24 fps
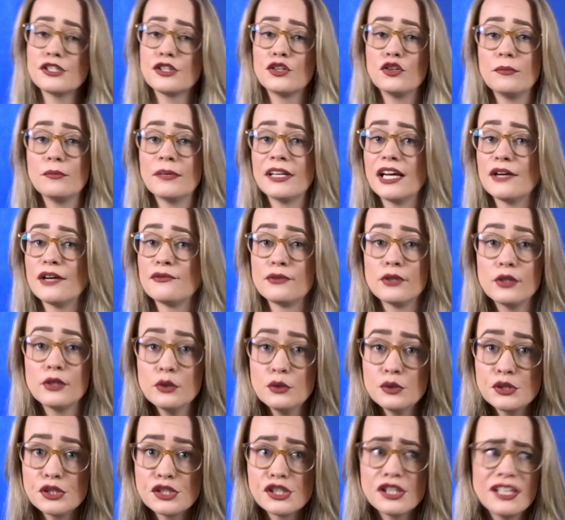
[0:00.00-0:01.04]
human
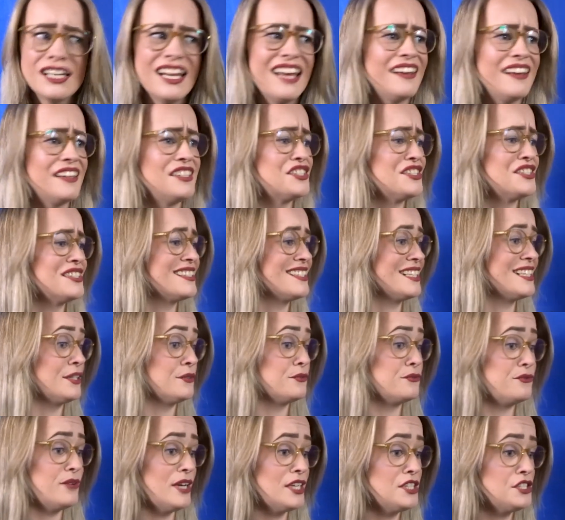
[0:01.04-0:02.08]
evolution, ancient
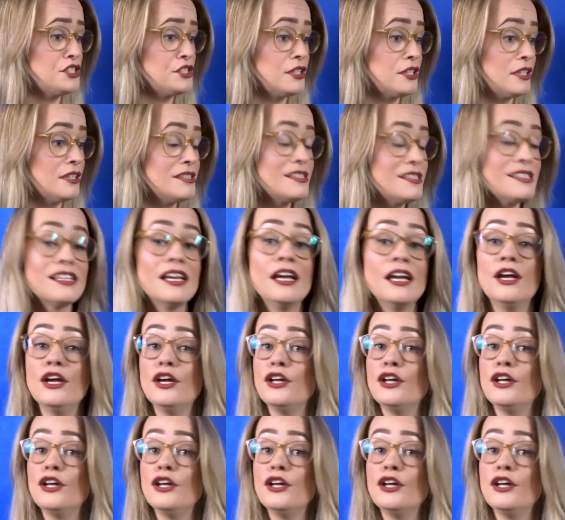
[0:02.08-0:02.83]
inventions,